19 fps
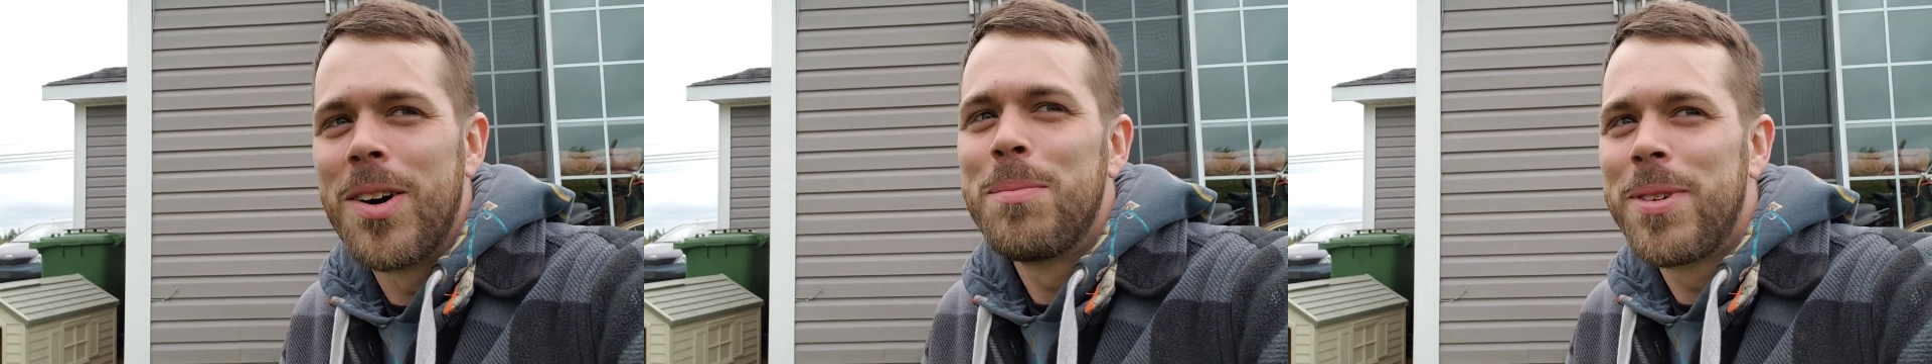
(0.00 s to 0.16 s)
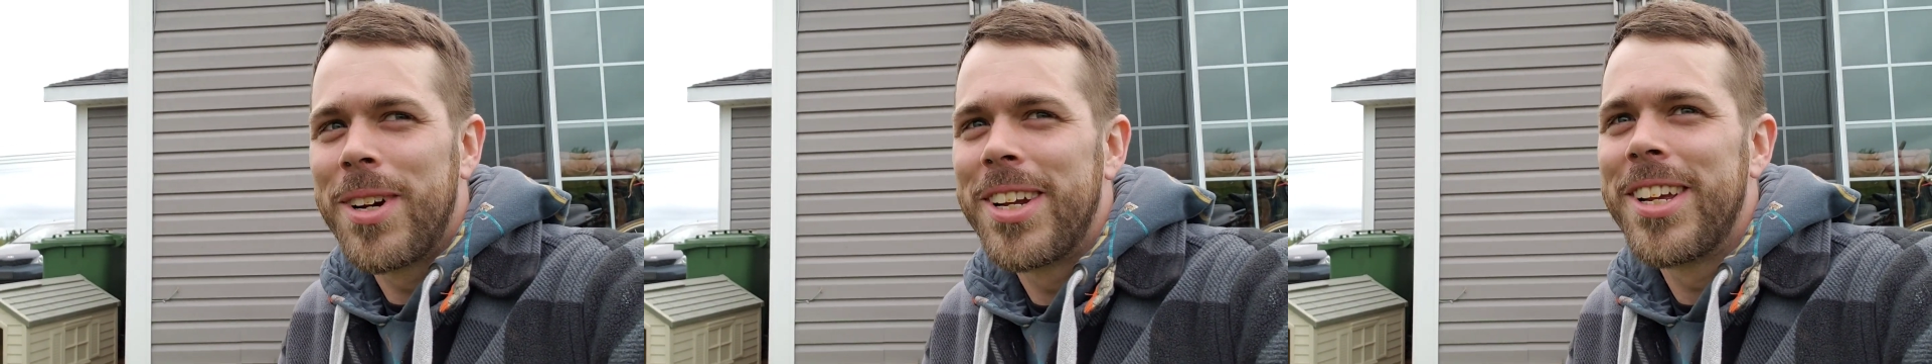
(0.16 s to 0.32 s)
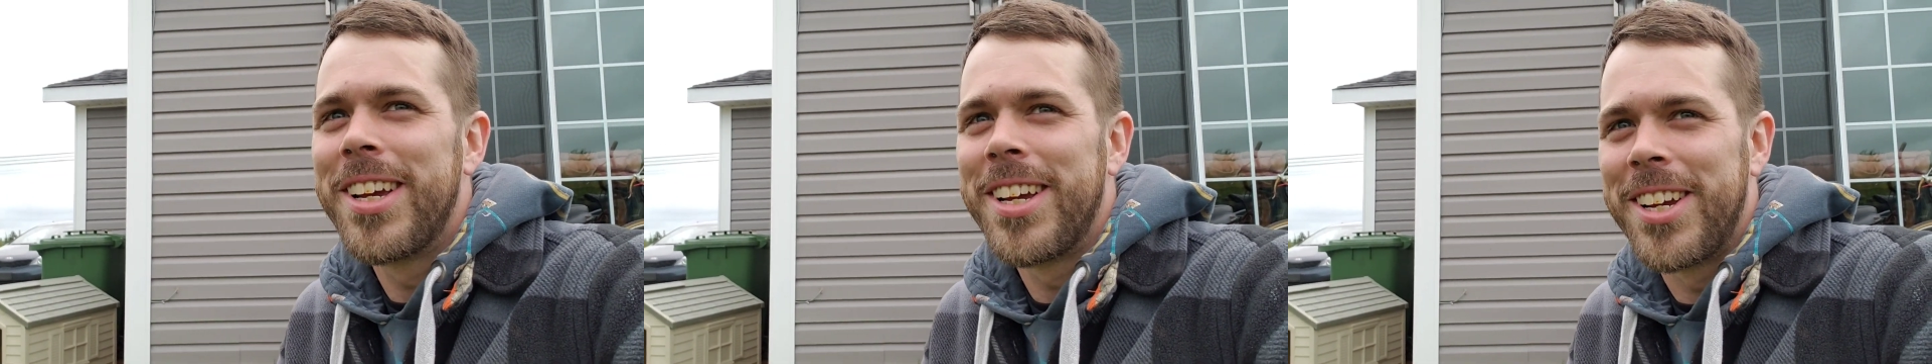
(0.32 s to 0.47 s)
I'm
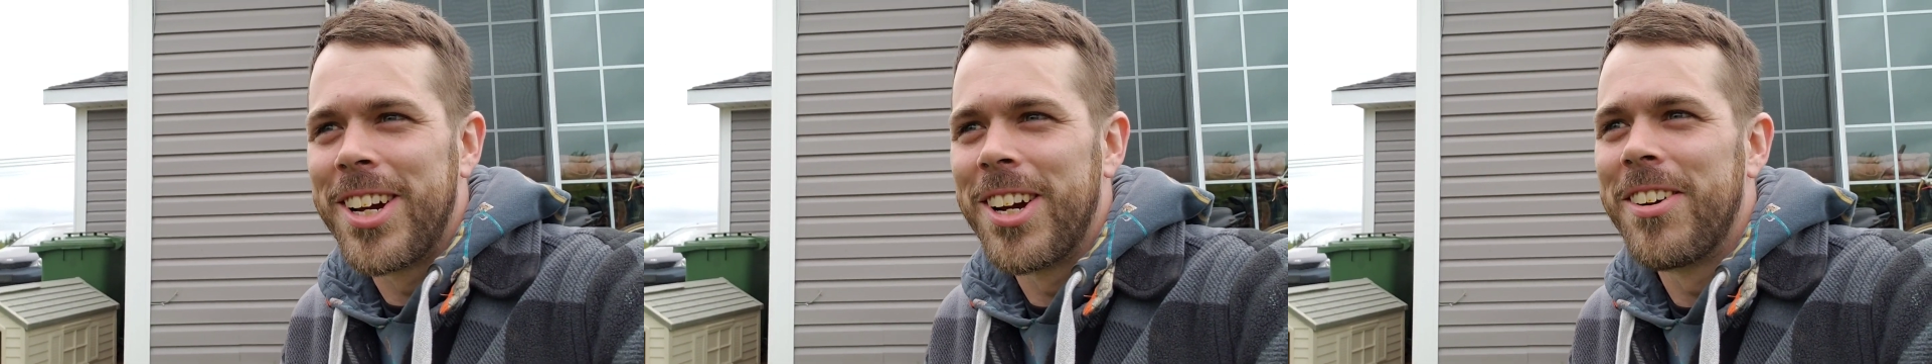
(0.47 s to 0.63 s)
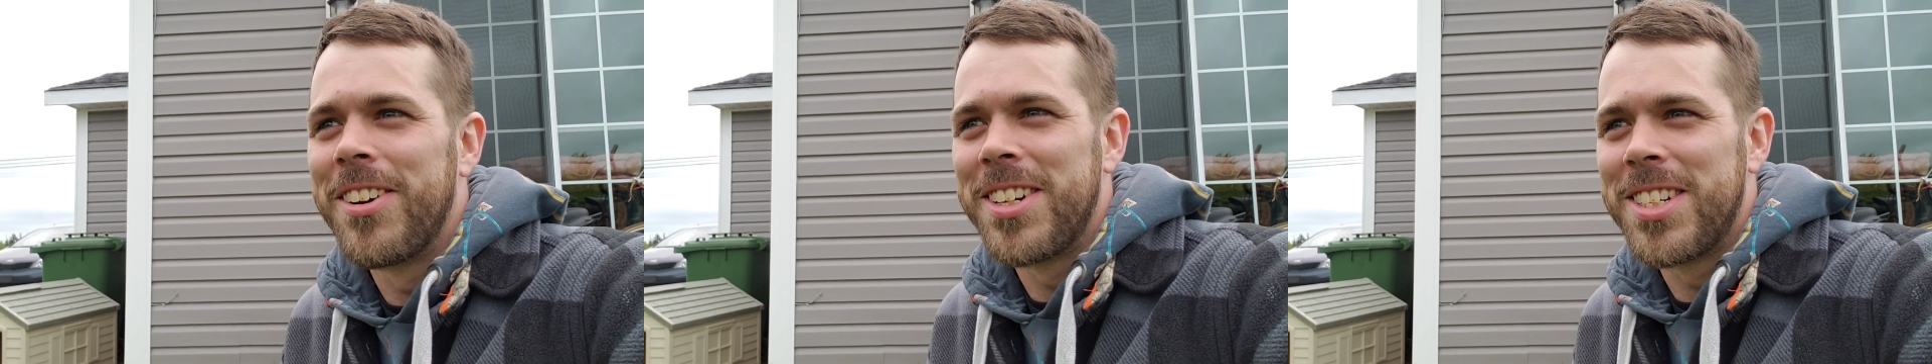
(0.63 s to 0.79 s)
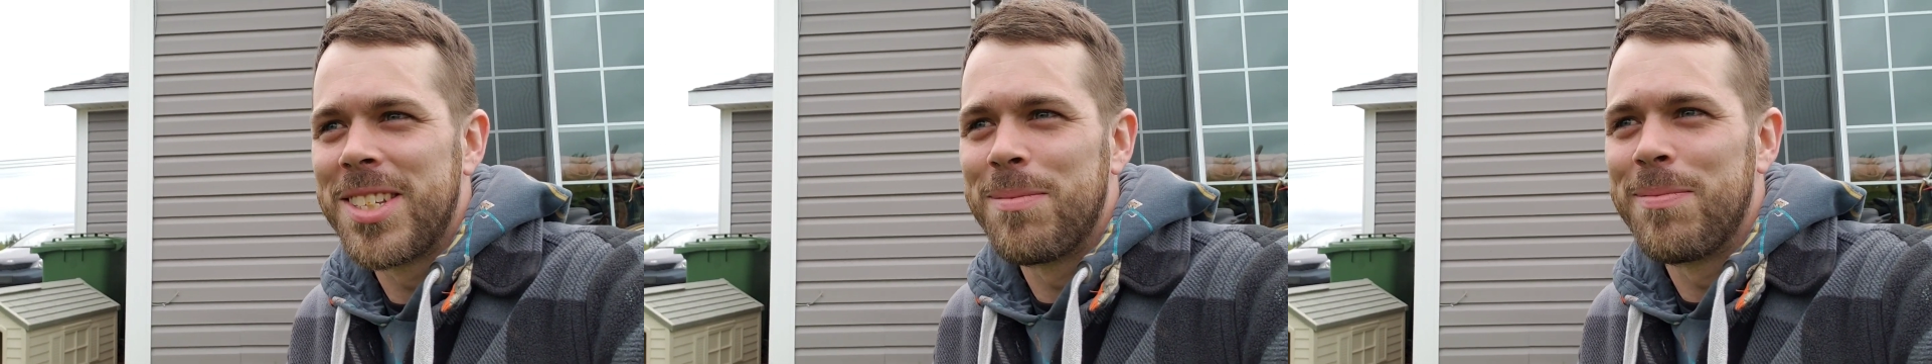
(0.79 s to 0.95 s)
going to
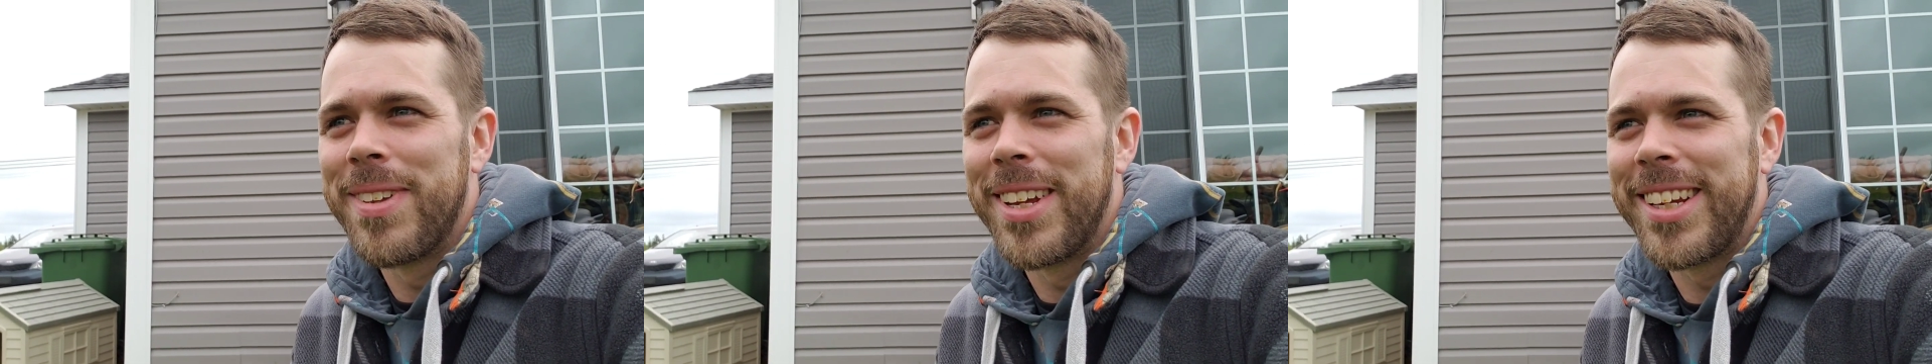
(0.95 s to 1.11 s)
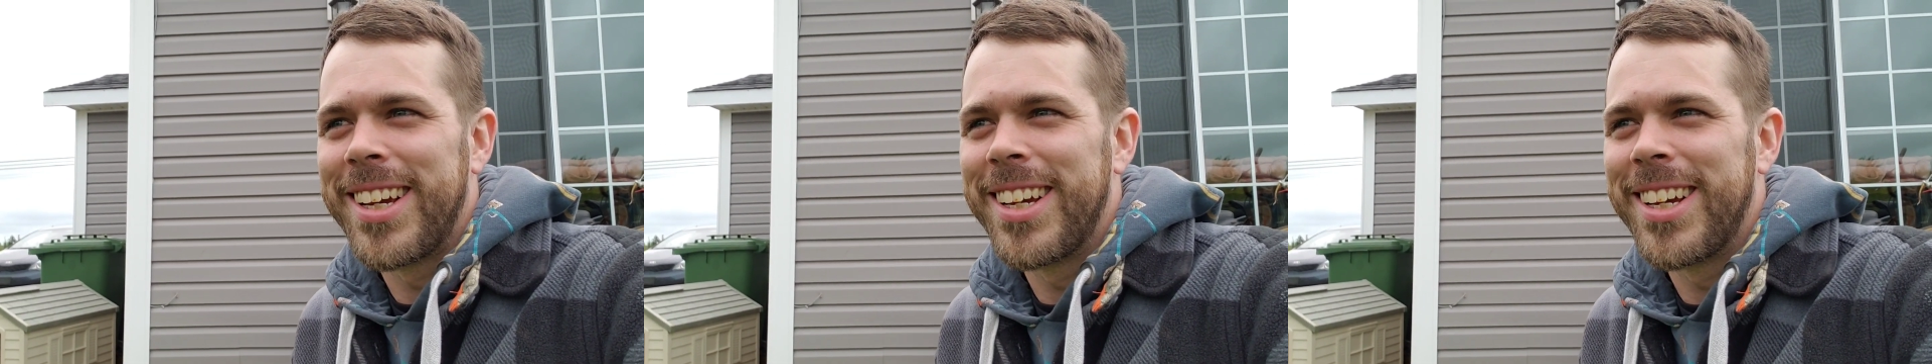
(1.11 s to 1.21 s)
encourage some, like,